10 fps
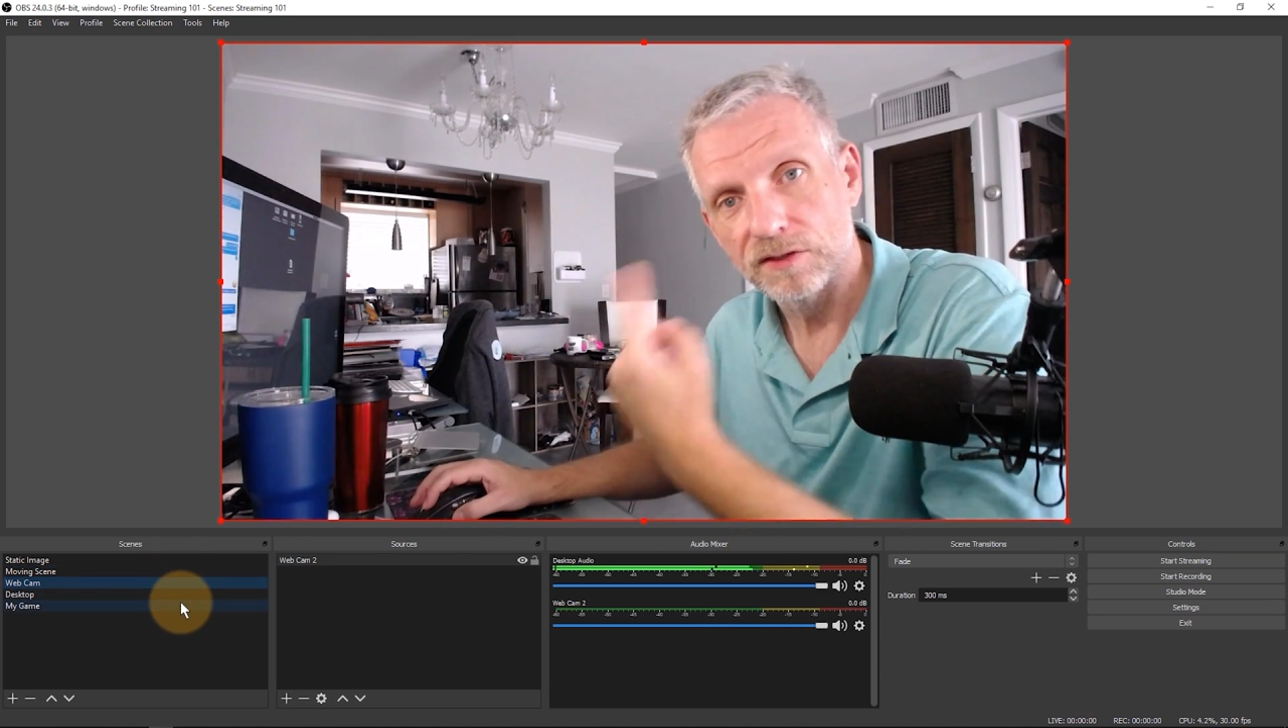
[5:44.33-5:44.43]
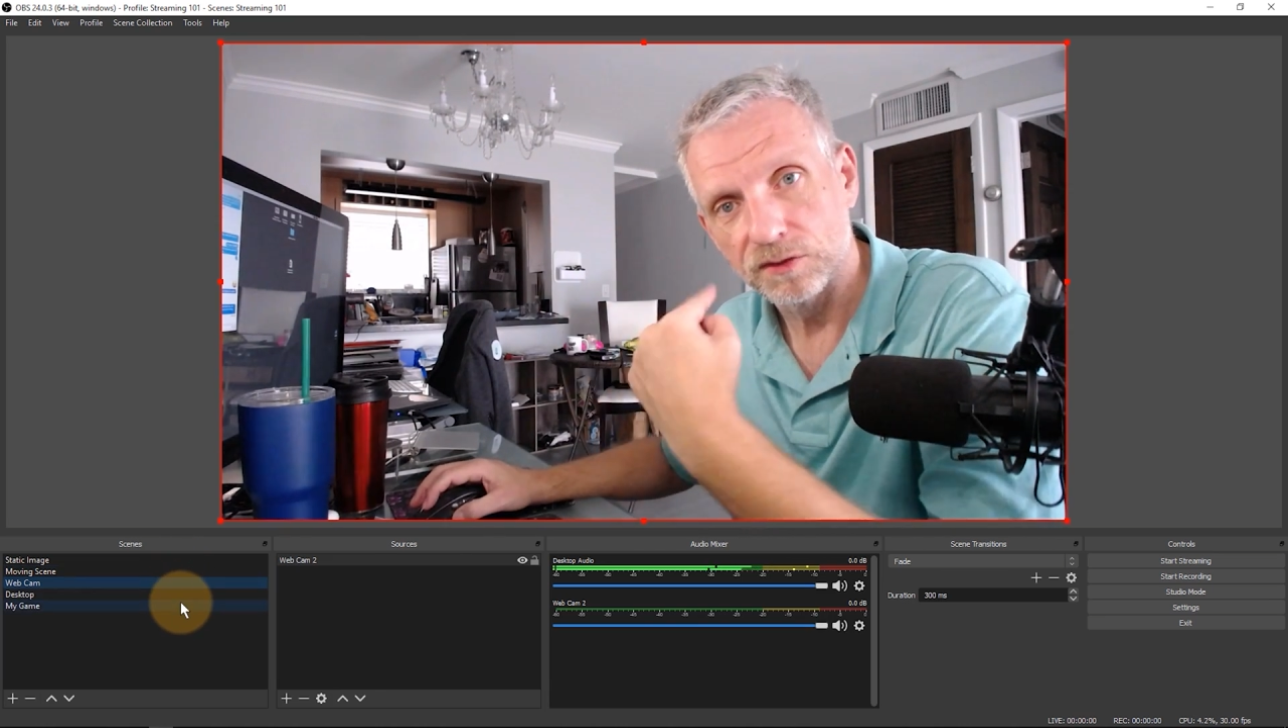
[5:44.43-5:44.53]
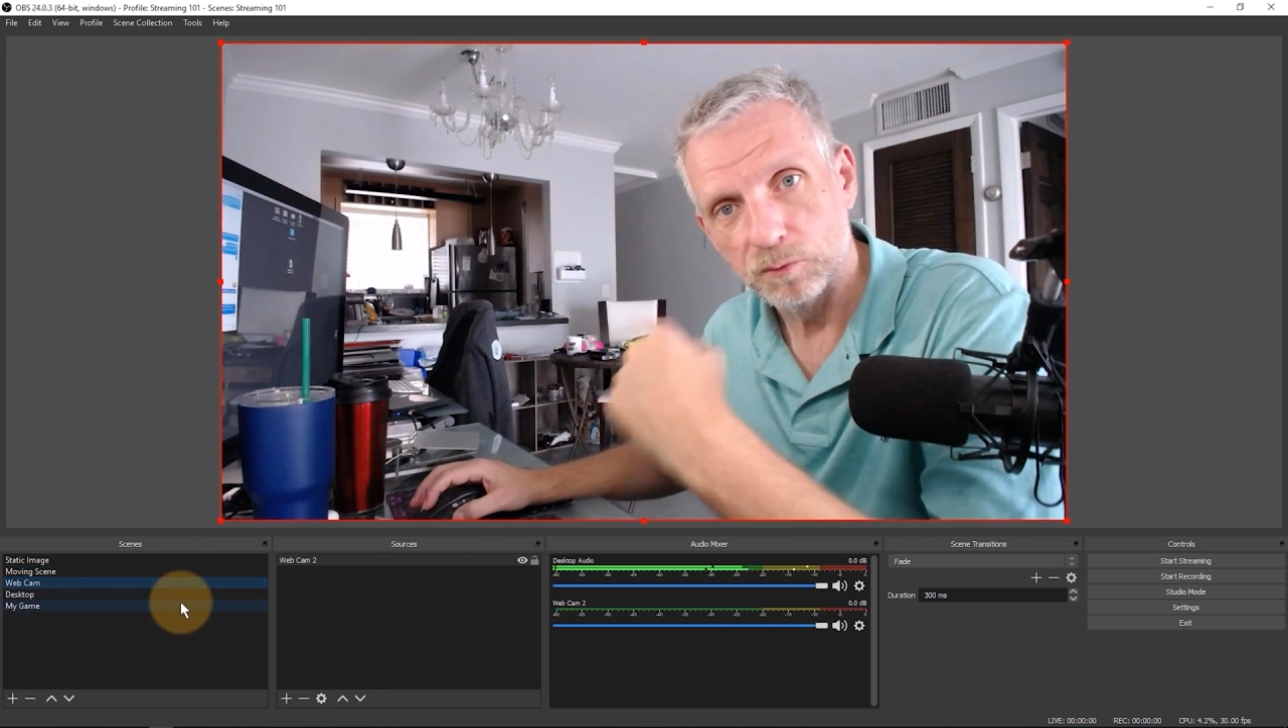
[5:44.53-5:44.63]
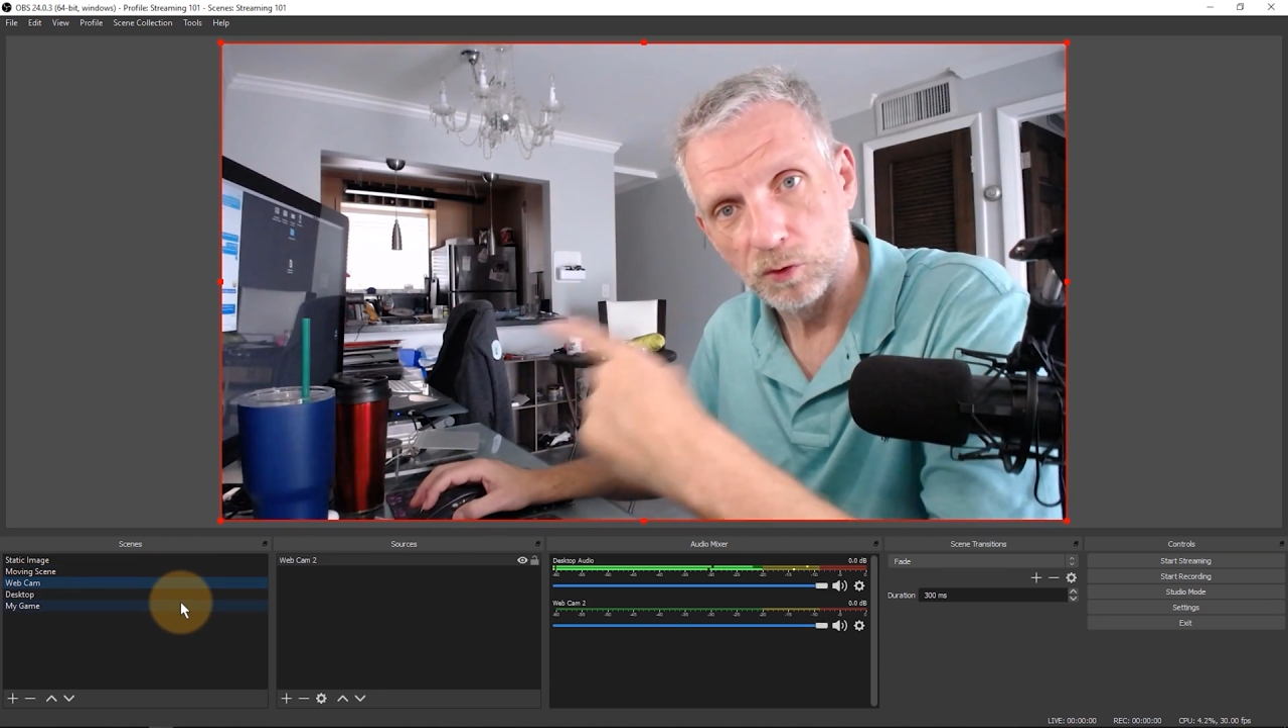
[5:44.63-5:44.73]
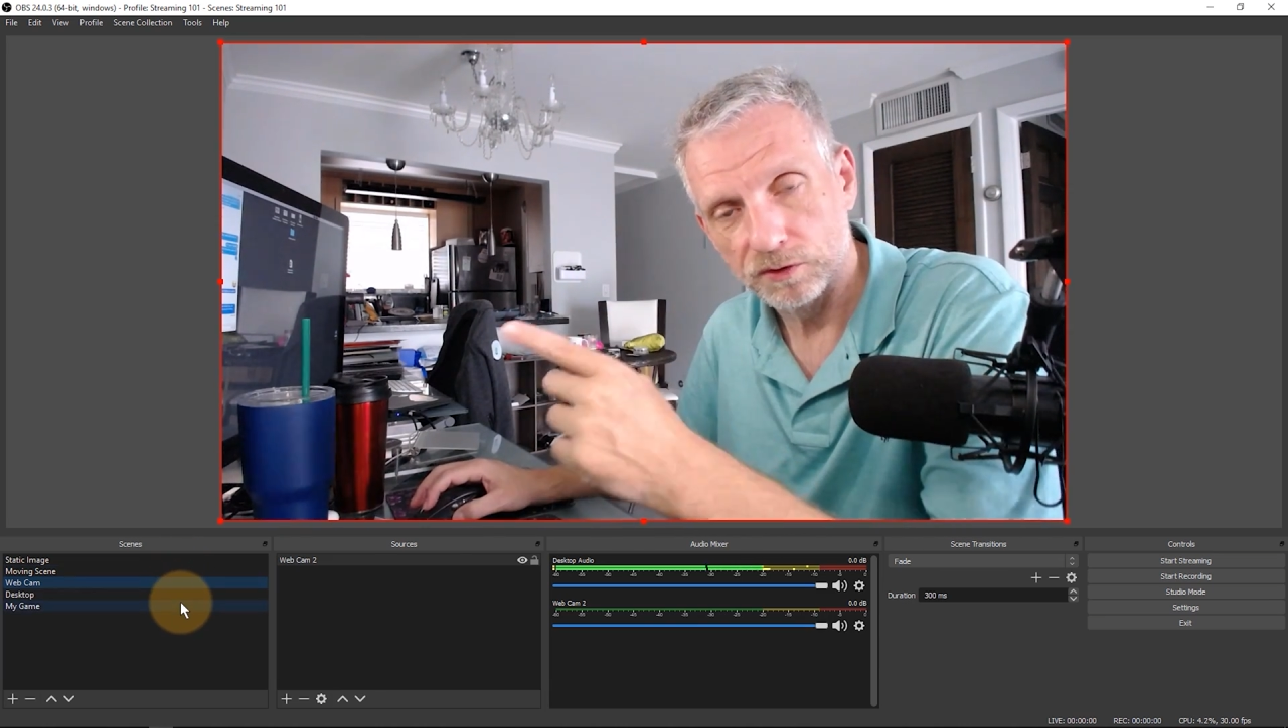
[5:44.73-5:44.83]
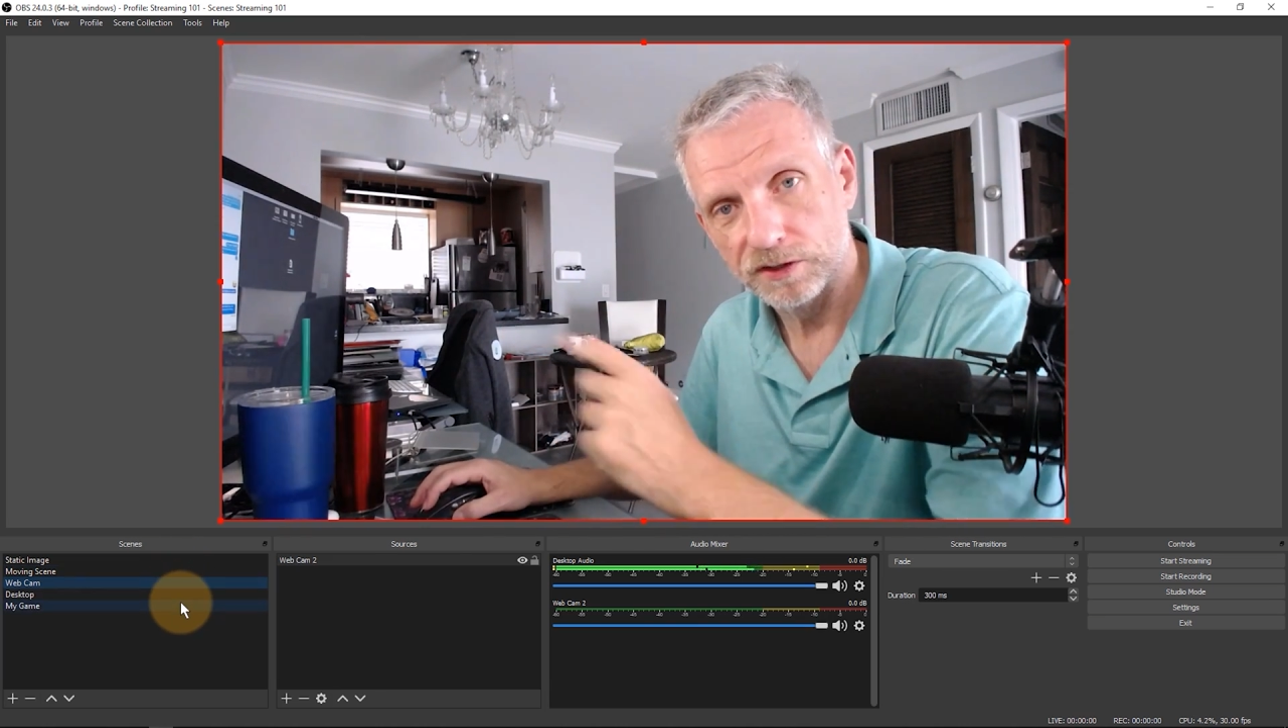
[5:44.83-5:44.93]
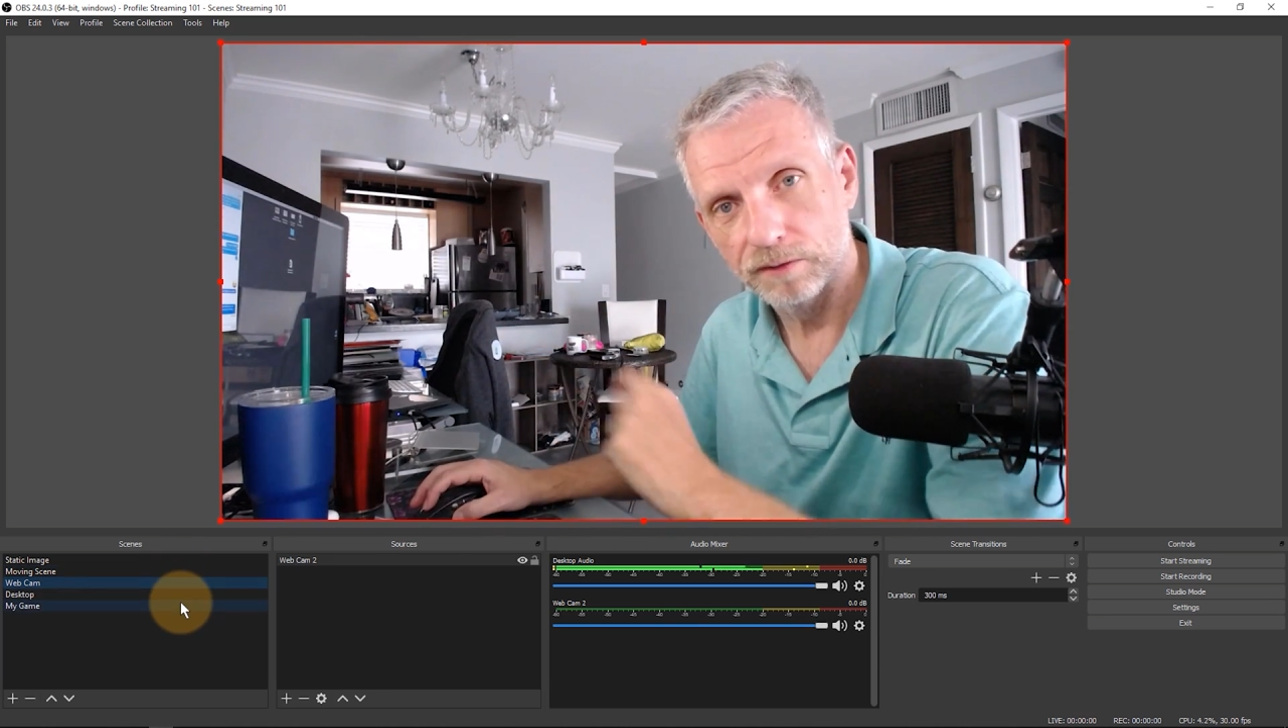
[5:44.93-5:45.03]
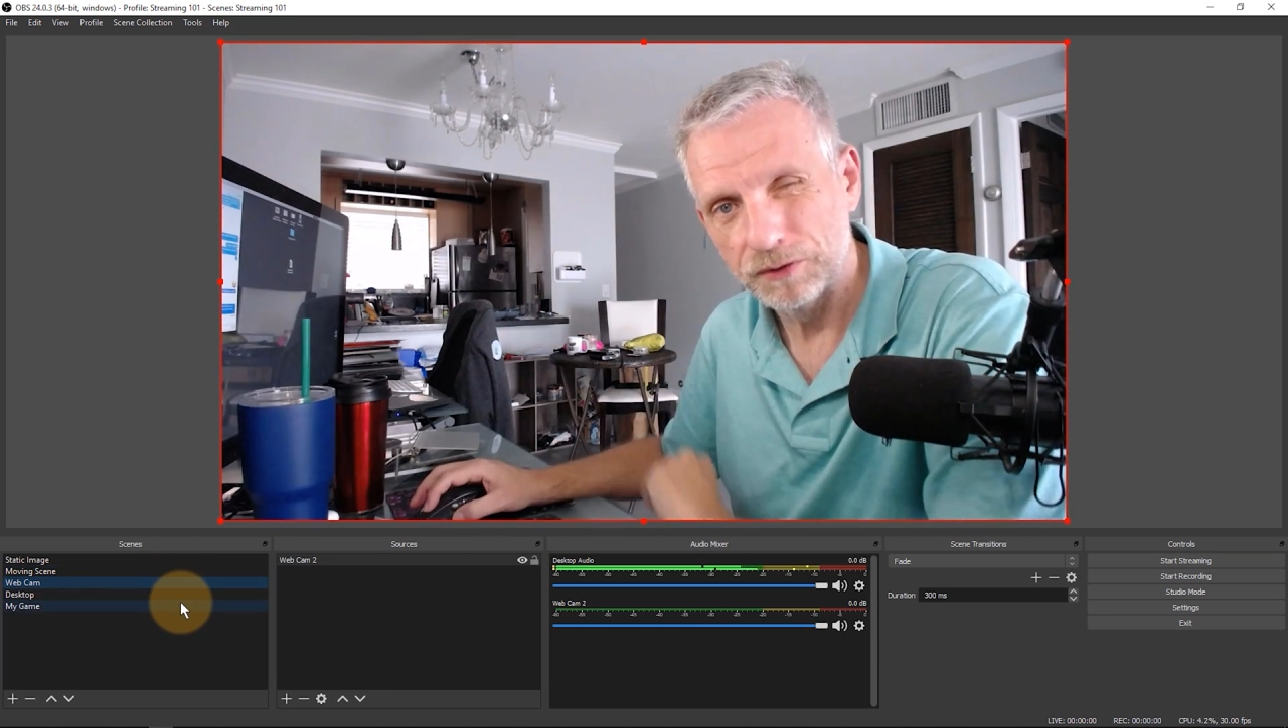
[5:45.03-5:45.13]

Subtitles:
the Subnautica